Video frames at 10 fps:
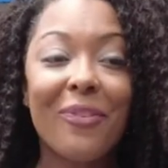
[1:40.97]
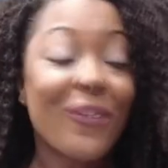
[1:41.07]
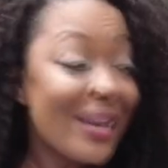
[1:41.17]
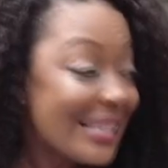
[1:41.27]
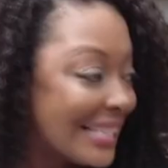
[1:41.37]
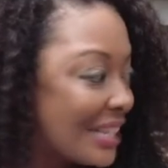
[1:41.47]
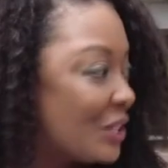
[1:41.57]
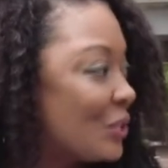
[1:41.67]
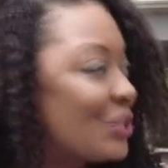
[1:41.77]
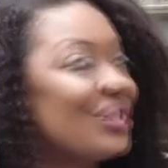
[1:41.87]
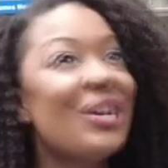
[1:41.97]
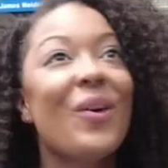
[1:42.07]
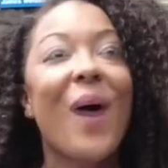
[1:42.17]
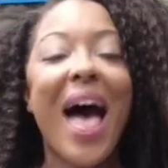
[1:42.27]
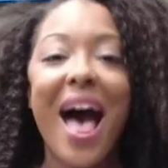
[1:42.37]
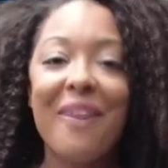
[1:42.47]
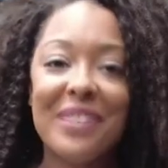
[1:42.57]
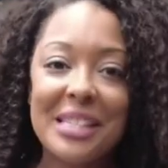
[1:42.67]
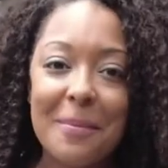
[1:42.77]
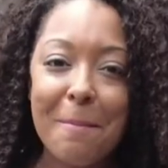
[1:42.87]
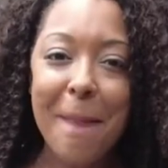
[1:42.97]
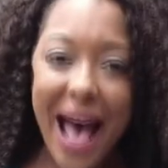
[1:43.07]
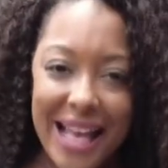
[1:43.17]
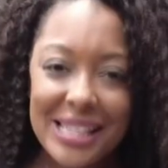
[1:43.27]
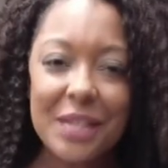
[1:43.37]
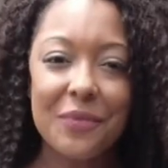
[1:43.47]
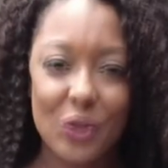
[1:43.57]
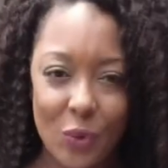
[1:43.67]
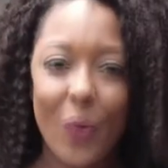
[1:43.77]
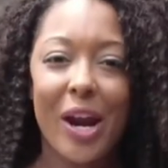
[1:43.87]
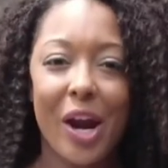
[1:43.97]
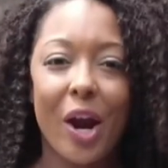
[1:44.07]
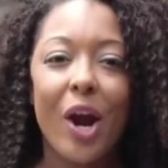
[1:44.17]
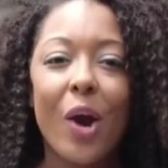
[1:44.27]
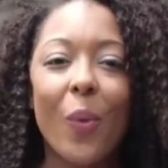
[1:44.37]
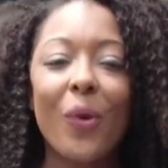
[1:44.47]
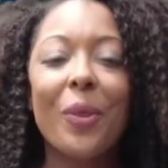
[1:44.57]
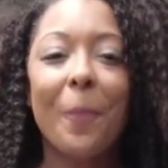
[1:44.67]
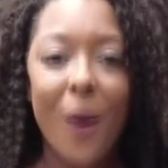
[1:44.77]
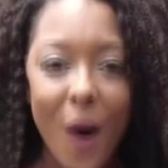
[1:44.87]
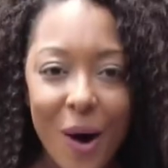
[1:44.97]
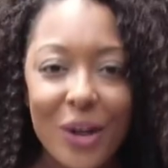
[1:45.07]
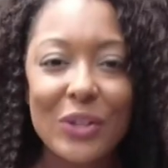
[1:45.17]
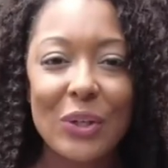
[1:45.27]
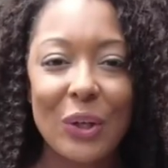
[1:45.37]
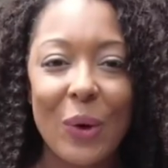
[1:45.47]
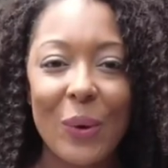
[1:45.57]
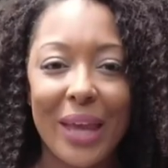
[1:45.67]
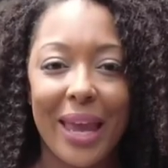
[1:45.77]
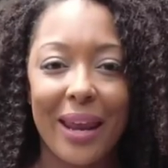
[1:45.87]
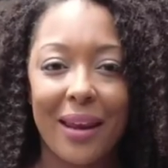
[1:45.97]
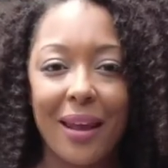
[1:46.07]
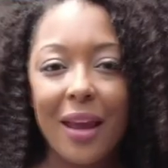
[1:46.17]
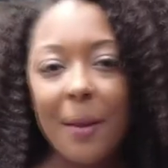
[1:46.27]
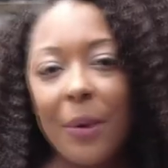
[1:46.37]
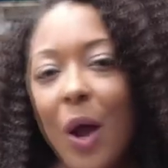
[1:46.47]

For instance, you still have this massive square where the park is located, but